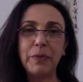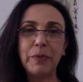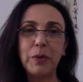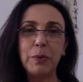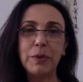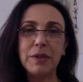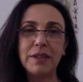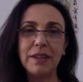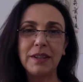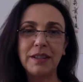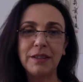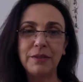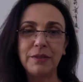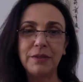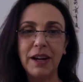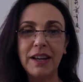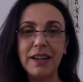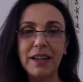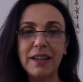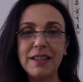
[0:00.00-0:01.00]
with
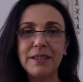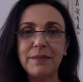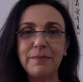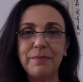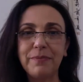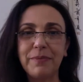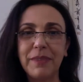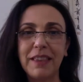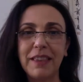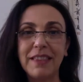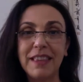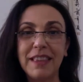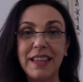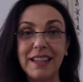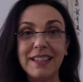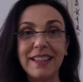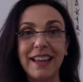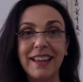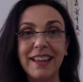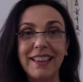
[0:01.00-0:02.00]
advice and
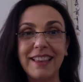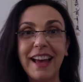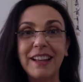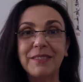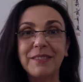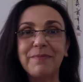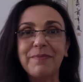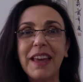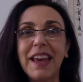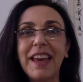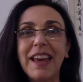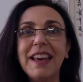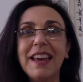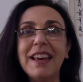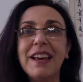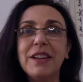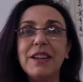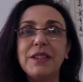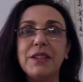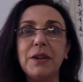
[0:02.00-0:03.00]
things like that.
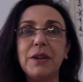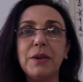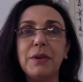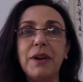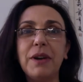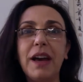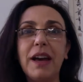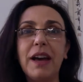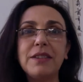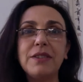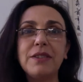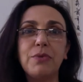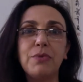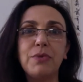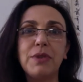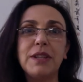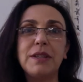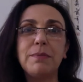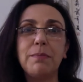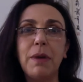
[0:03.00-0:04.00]
So as a
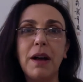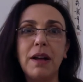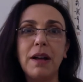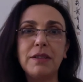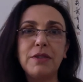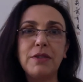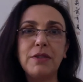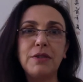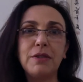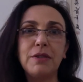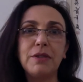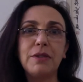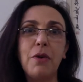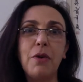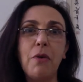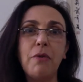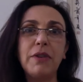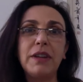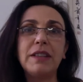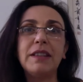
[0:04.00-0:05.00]
response to
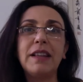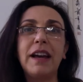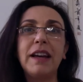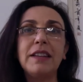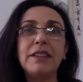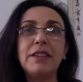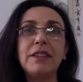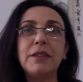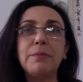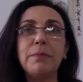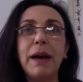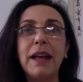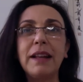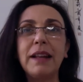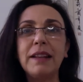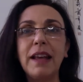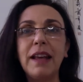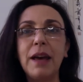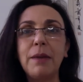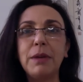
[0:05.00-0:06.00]
COVID-19
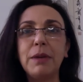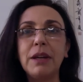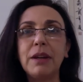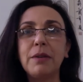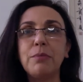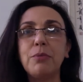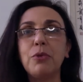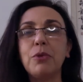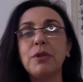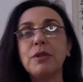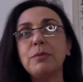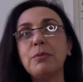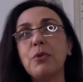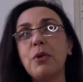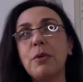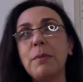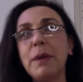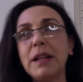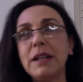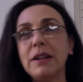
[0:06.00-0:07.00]
pandemic, more and
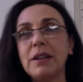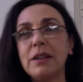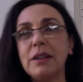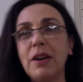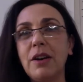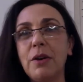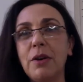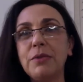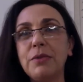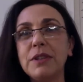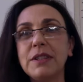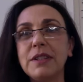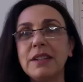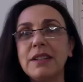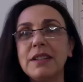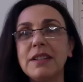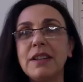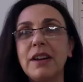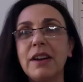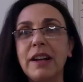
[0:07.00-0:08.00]
more medical
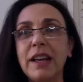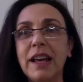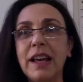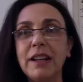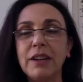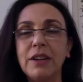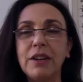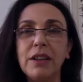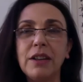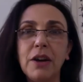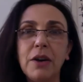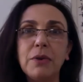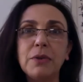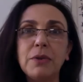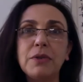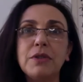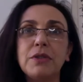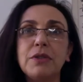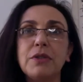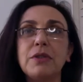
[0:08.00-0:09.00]
offices are getting
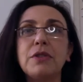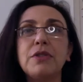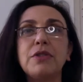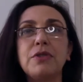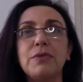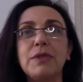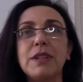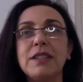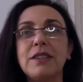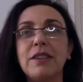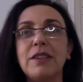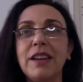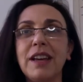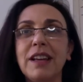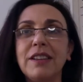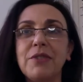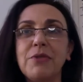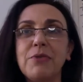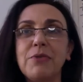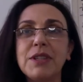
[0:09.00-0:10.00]
closed, surgeries are
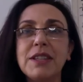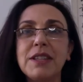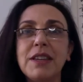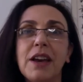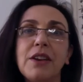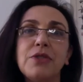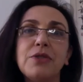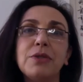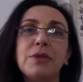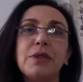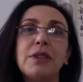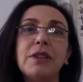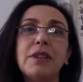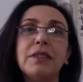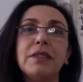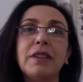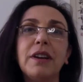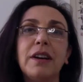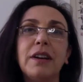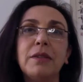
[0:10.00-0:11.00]
getting
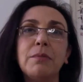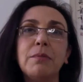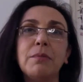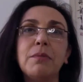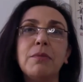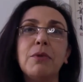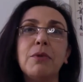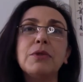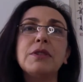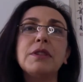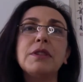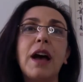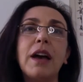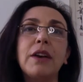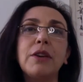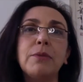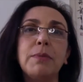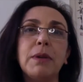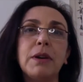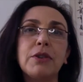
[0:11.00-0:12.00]
rescheduled, and most
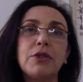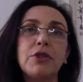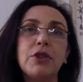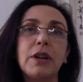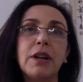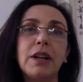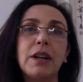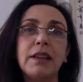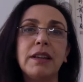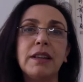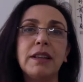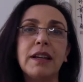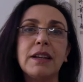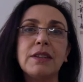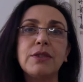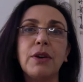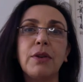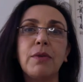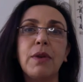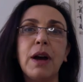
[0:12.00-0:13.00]
acupuncture
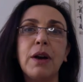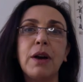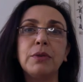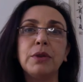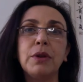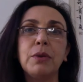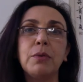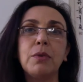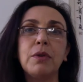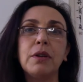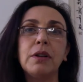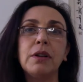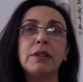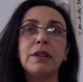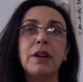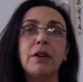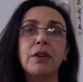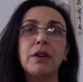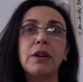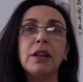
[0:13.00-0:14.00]
clinics around the world
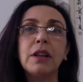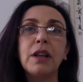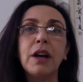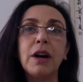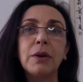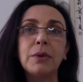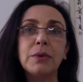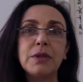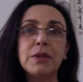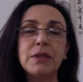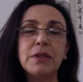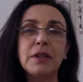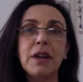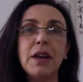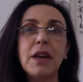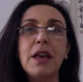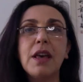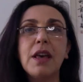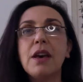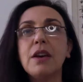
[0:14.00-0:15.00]
are closed.
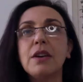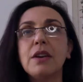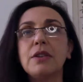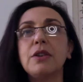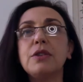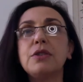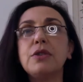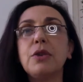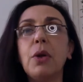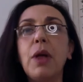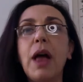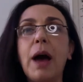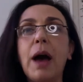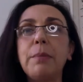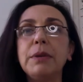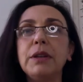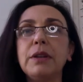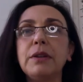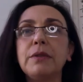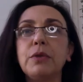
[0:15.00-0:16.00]
So it's all
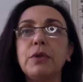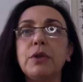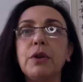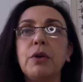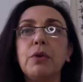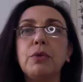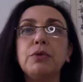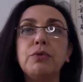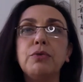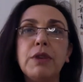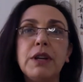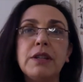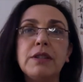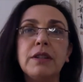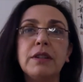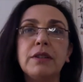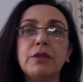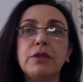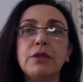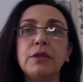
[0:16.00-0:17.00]
happening for a good
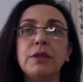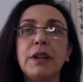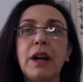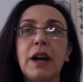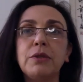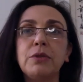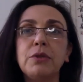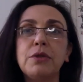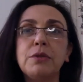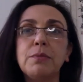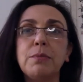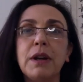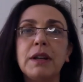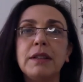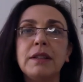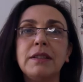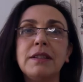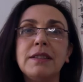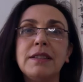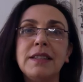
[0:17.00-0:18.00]
reason, to not to spread
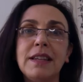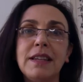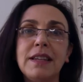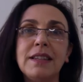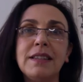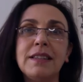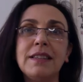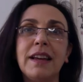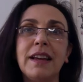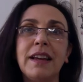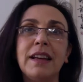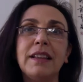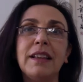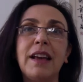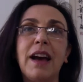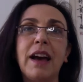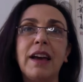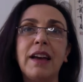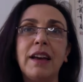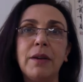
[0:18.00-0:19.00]
the disease, and
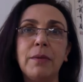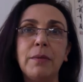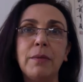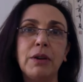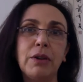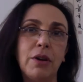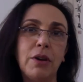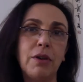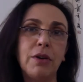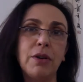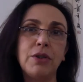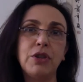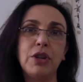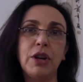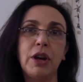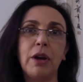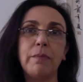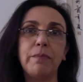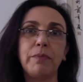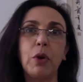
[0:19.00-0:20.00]
I am
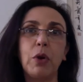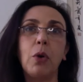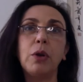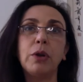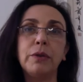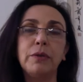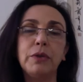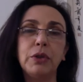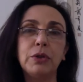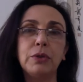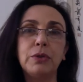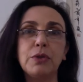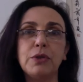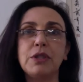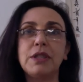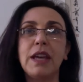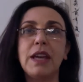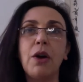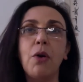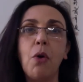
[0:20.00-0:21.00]
encouraging all of you to
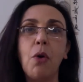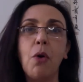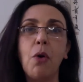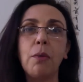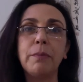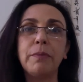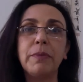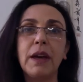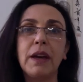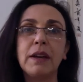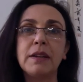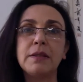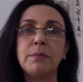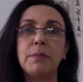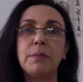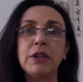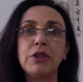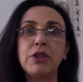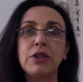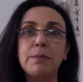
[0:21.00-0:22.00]
stay home as
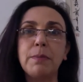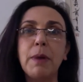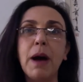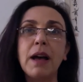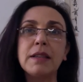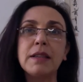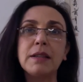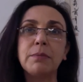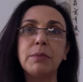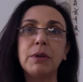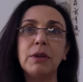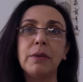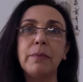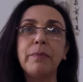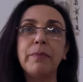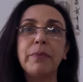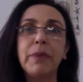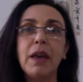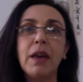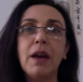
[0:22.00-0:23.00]
much as
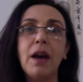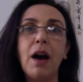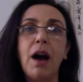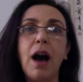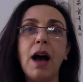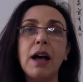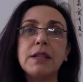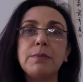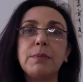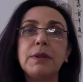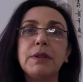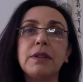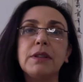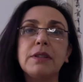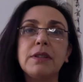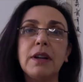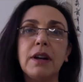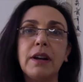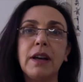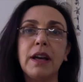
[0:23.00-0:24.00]
possible.
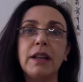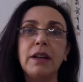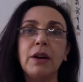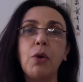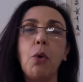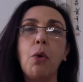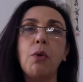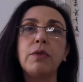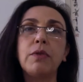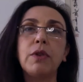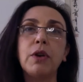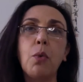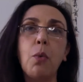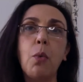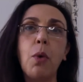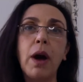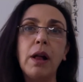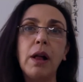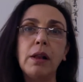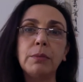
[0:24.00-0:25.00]
Hospitals are getting
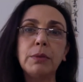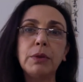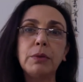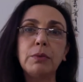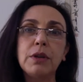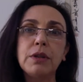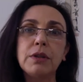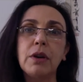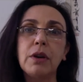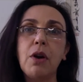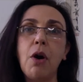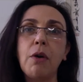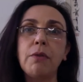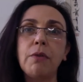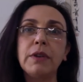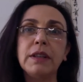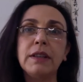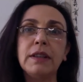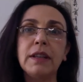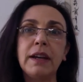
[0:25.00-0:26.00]
overwhelmed with the
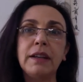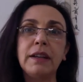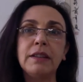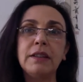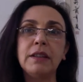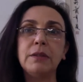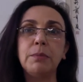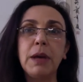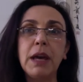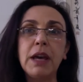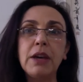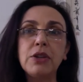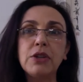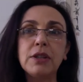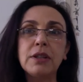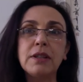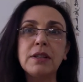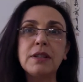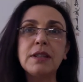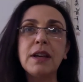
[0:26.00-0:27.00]
COVID-19
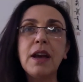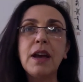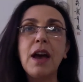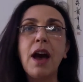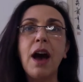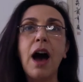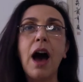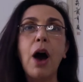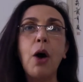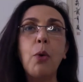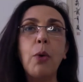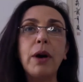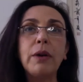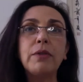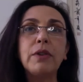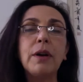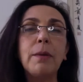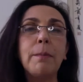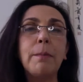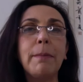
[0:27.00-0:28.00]
patients.
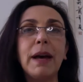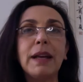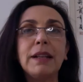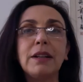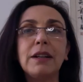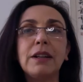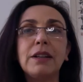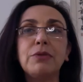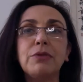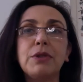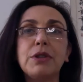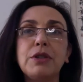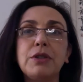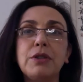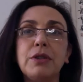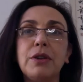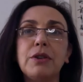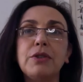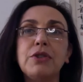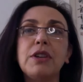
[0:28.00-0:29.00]
However, medical
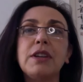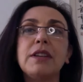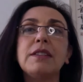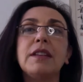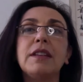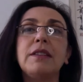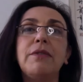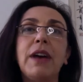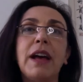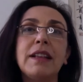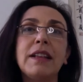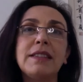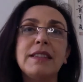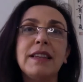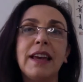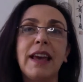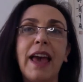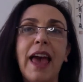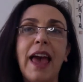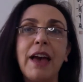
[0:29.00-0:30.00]
research is
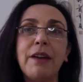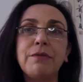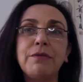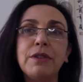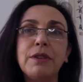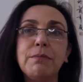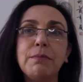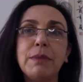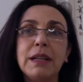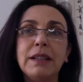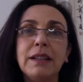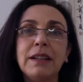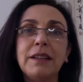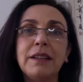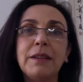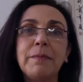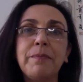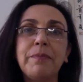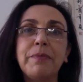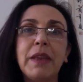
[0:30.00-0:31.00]
advancing every minute,
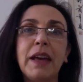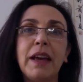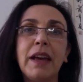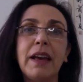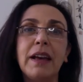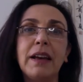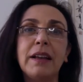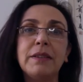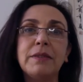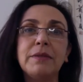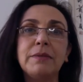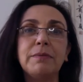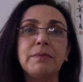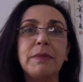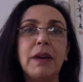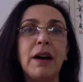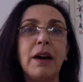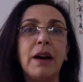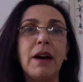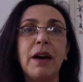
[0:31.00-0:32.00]
and
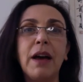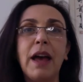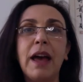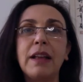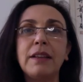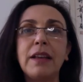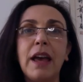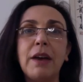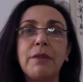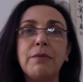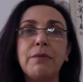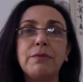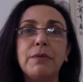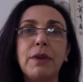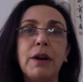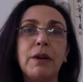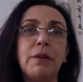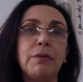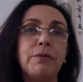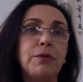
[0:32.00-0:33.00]

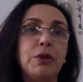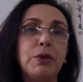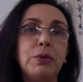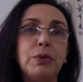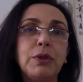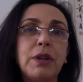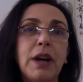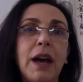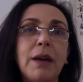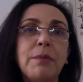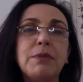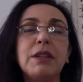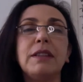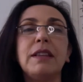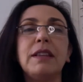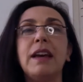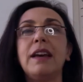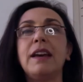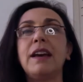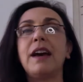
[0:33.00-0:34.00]
a few times a
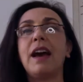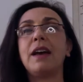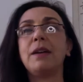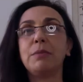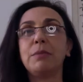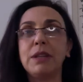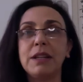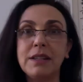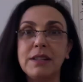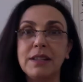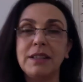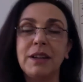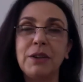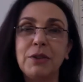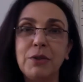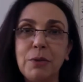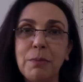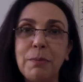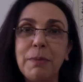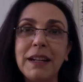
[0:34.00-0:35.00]
day, I am listening
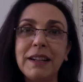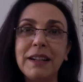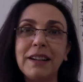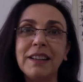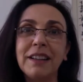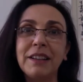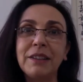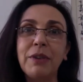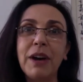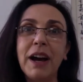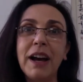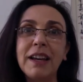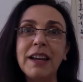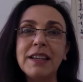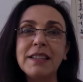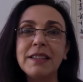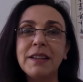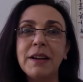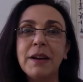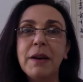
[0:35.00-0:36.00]
to medical
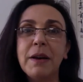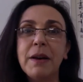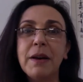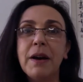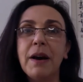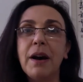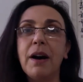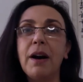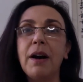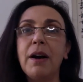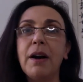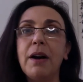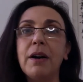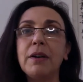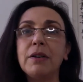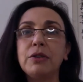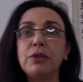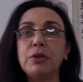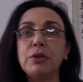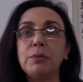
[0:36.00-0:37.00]
advice,
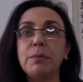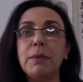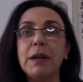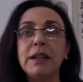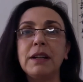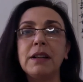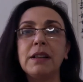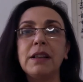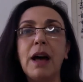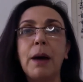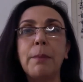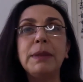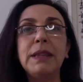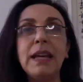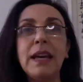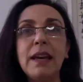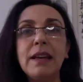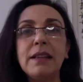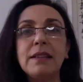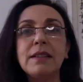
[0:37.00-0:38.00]
to medical
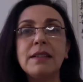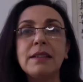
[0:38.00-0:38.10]
updates,